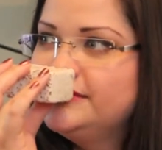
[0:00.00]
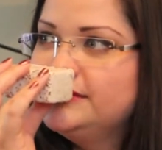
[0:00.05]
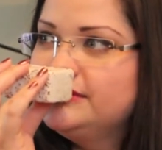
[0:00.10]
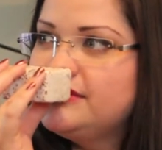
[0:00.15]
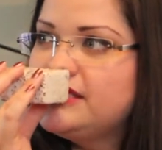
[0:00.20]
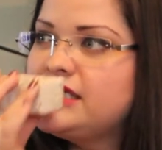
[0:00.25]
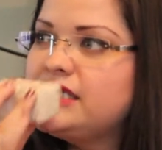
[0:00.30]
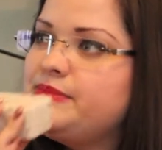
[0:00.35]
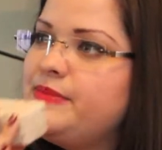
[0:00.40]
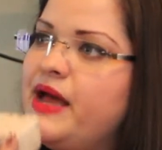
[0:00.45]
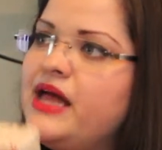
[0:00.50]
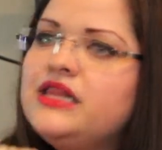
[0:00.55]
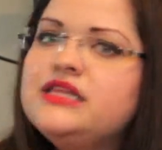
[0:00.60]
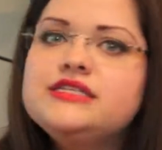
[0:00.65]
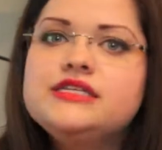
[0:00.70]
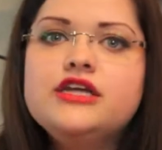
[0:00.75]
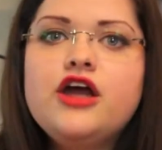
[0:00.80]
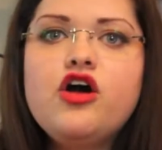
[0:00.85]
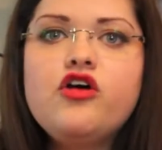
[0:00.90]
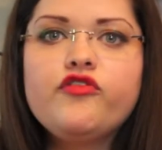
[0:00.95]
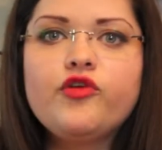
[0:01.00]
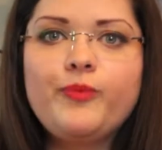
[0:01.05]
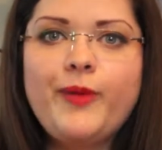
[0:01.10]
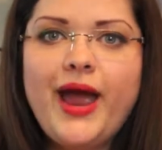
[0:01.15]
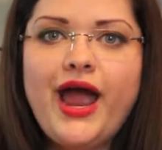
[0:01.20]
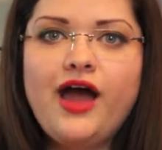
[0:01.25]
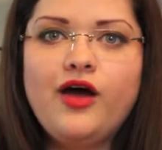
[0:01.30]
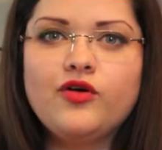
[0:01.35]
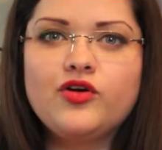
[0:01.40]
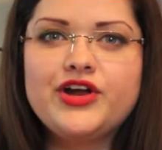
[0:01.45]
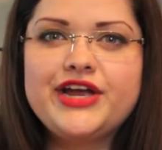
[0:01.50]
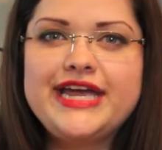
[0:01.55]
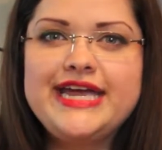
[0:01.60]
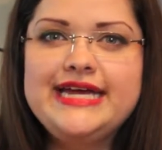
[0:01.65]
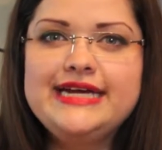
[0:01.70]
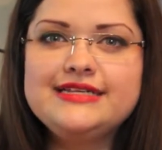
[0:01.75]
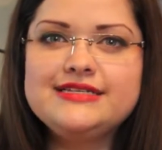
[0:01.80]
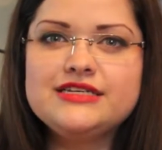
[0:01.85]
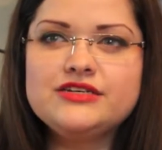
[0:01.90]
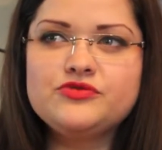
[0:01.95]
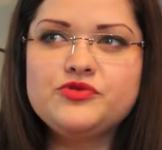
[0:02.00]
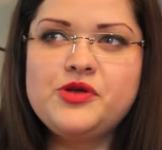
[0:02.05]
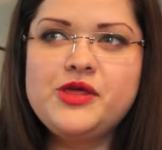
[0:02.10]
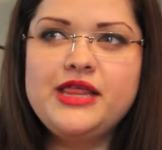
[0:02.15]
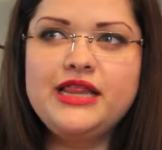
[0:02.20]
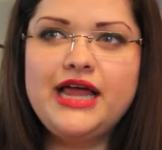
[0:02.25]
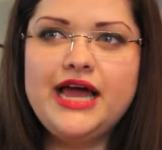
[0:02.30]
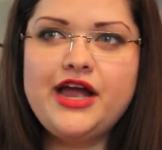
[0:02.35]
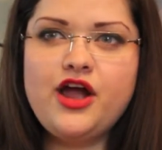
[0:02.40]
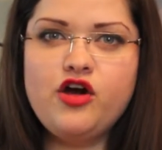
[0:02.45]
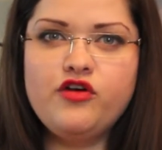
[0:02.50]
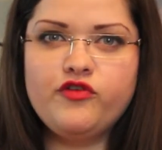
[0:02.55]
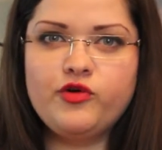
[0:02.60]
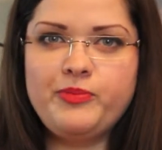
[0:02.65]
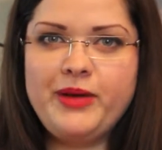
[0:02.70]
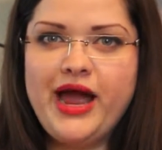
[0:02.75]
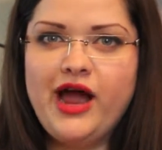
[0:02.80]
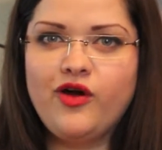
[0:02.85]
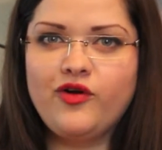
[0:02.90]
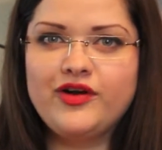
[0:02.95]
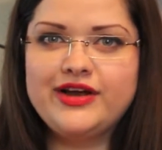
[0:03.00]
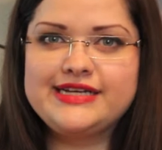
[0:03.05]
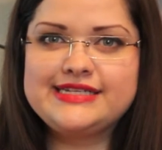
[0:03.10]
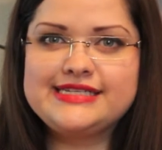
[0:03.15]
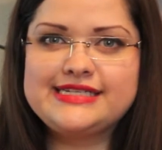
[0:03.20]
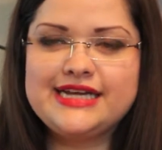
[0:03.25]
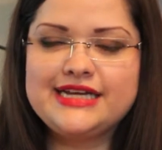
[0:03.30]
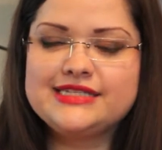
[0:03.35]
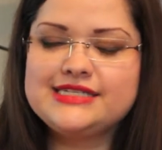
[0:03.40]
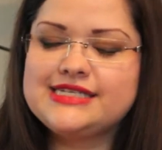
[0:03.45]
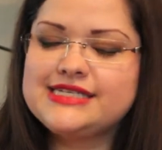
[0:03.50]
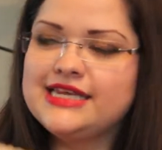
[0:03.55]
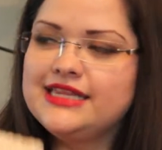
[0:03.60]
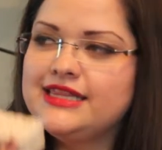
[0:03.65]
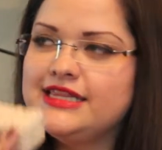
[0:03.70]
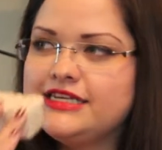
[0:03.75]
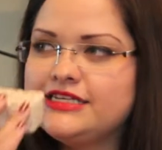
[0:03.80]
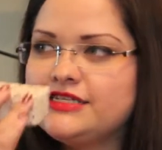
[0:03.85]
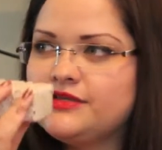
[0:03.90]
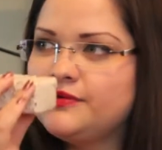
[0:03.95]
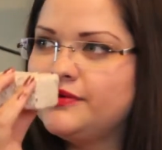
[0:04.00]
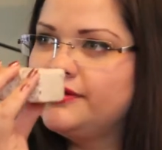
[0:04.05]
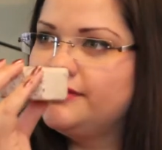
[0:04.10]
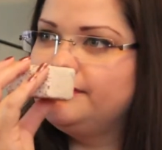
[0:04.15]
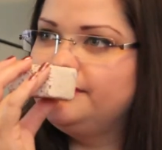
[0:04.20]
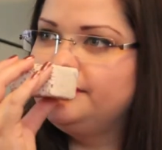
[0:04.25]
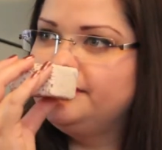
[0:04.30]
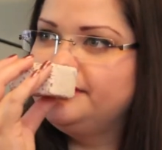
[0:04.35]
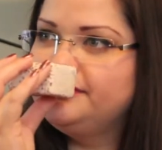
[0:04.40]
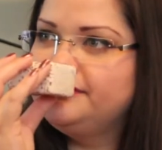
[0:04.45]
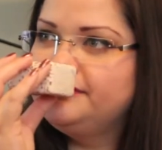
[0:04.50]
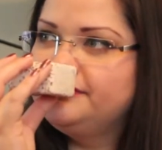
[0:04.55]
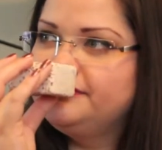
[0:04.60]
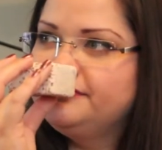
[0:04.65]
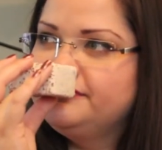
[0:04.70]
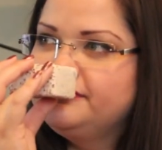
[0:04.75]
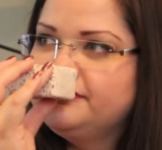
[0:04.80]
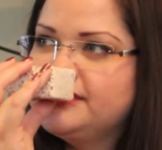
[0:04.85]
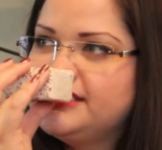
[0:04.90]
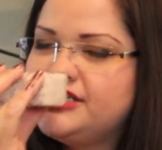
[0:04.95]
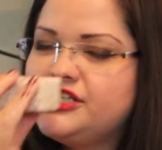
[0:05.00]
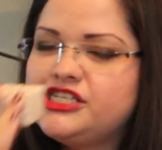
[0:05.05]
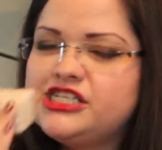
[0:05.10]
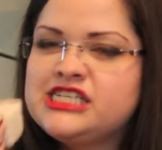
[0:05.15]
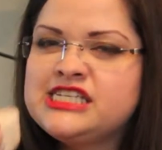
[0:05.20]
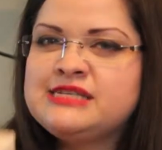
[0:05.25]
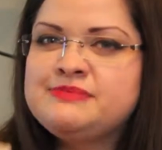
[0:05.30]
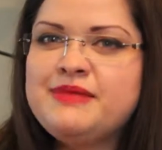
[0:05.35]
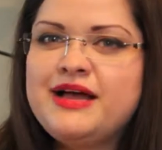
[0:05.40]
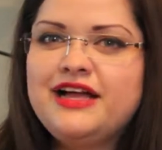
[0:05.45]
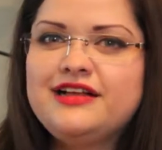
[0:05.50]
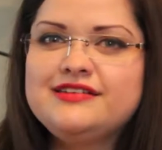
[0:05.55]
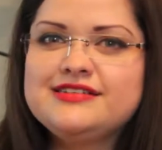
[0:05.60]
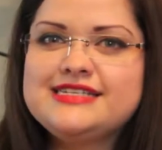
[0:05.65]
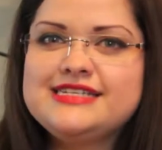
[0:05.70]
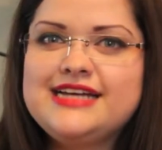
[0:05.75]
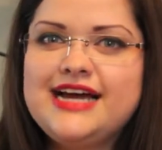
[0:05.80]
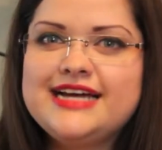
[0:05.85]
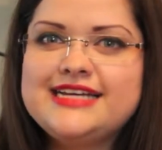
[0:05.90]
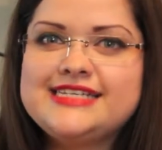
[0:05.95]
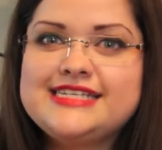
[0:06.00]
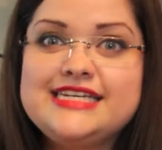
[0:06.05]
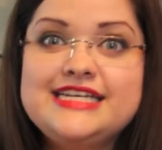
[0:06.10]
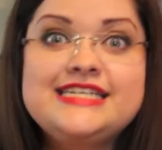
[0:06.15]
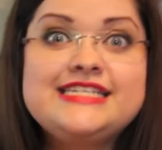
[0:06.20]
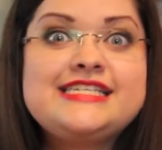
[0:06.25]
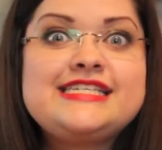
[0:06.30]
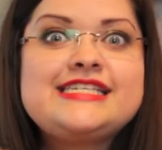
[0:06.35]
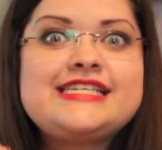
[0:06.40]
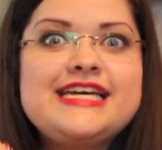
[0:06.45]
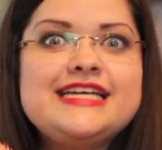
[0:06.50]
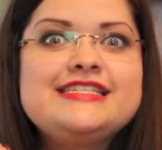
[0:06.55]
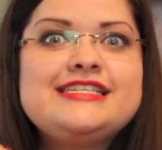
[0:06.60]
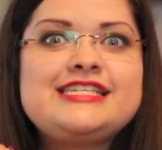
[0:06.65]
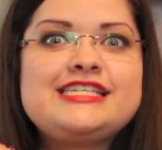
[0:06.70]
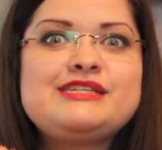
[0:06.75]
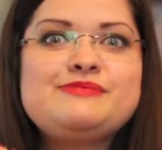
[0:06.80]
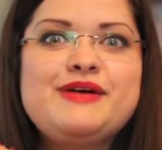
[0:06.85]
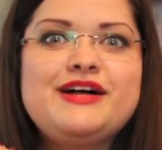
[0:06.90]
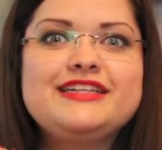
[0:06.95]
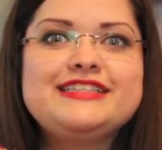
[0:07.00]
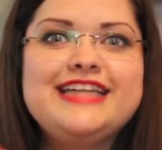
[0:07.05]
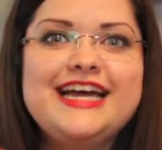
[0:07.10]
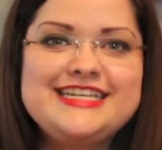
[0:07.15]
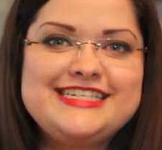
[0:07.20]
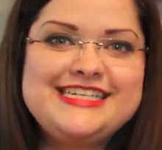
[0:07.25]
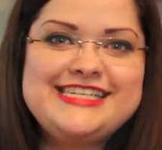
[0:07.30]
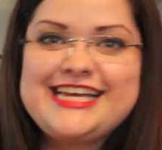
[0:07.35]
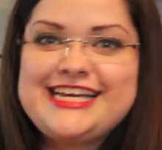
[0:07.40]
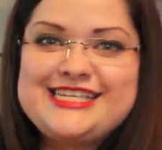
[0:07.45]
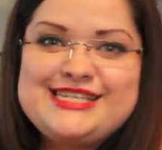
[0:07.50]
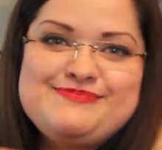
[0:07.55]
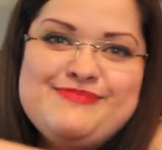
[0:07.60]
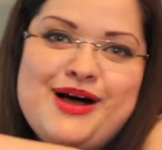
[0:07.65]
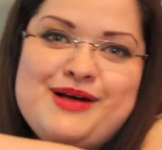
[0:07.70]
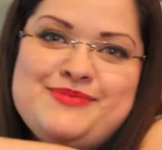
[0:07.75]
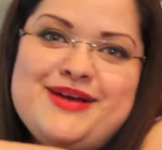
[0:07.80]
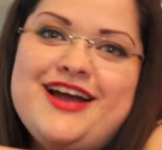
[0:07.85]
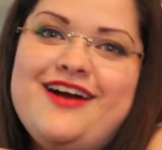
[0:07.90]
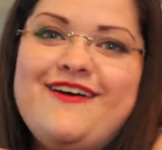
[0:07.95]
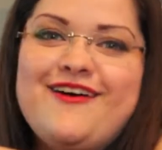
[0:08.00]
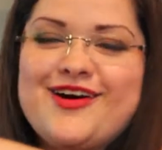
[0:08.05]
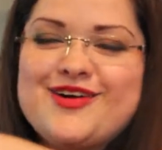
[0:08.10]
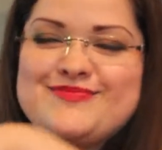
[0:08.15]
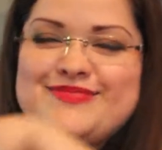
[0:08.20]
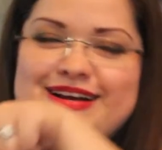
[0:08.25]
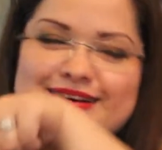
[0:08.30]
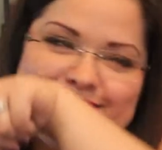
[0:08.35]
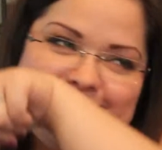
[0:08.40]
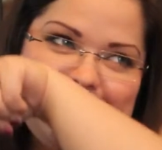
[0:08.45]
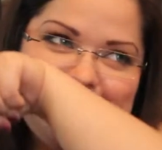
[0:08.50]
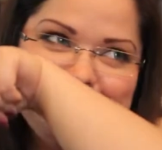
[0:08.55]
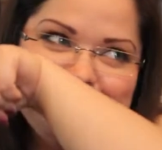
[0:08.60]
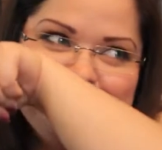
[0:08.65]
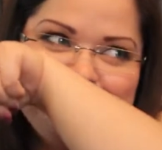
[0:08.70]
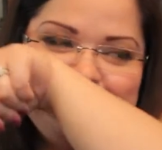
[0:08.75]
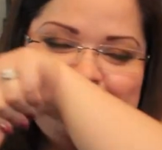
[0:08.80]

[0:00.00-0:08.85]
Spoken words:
the smell isn't overpowering. He doesn't really like overpowering scents, and this one just smells nice, and his skin smelled nice. He's like, smell my arm, and I was like,